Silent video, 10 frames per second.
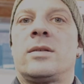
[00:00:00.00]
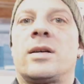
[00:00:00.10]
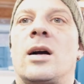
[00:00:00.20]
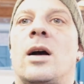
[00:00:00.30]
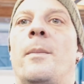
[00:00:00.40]

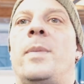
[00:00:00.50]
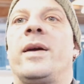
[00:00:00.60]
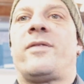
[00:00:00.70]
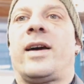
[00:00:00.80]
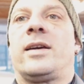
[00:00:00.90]
So I've got a
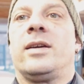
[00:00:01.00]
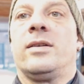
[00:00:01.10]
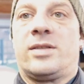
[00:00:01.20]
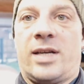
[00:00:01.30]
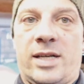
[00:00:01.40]
big thank
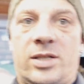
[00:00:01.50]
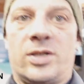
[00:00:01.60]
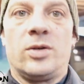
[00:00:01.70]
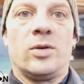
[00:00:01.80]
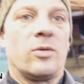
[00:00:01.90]
you to say
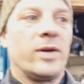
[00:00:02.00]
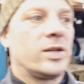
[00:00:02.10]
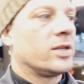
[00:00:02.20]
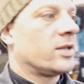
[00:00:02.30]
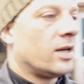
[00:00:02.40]
to
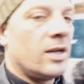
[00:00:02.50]
Richard.